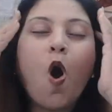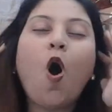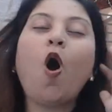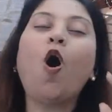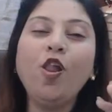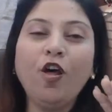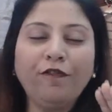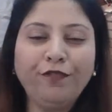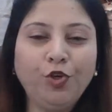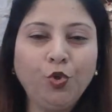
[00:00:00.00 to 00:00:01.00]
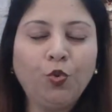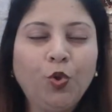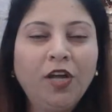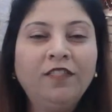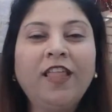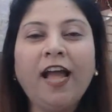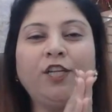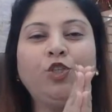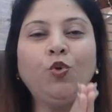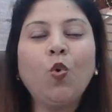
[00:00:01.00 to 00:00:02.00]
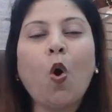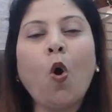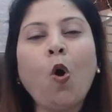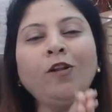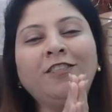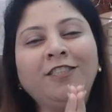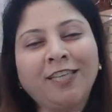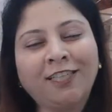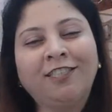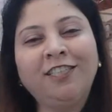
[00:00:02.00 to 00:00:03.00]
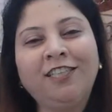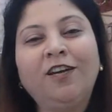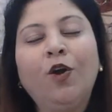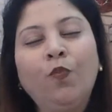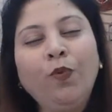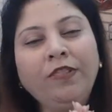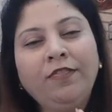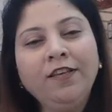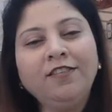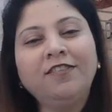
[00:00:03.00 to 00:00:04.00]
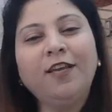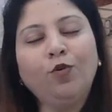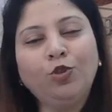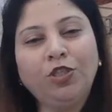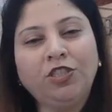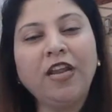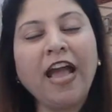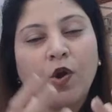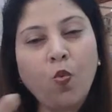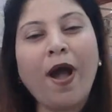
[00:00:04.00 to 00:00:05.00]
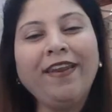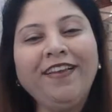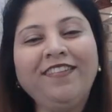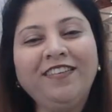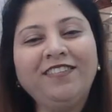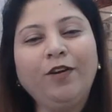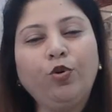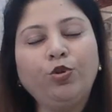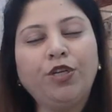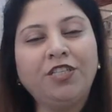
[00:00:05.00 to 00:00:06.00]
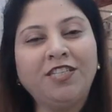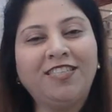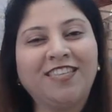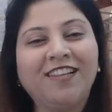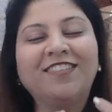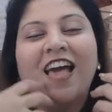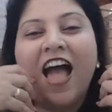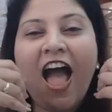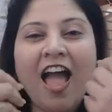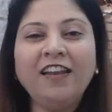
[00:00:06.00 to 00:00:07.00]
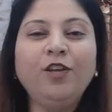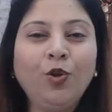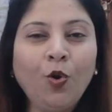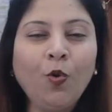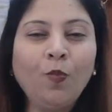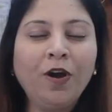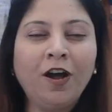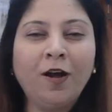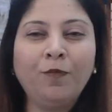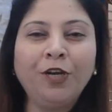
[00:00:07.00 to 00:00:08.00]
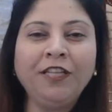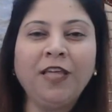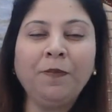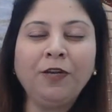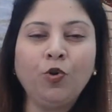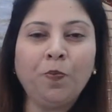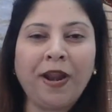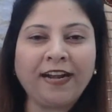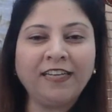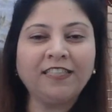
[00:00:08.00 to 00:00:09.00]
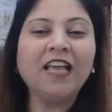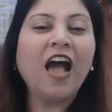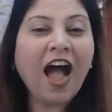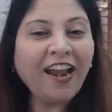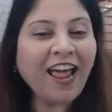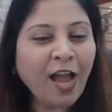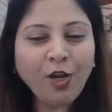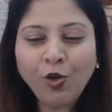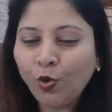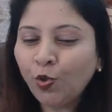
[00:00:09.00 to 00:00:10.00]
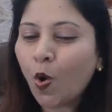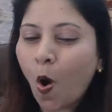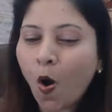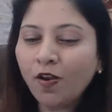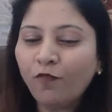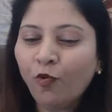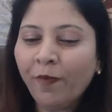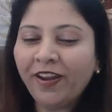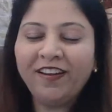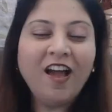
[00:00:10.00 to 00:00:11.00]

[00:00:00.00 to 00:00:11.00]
all of you, that you all succeed with this negotiation, acquiring these negotiation skills, and putting them into practice. And I know you all women,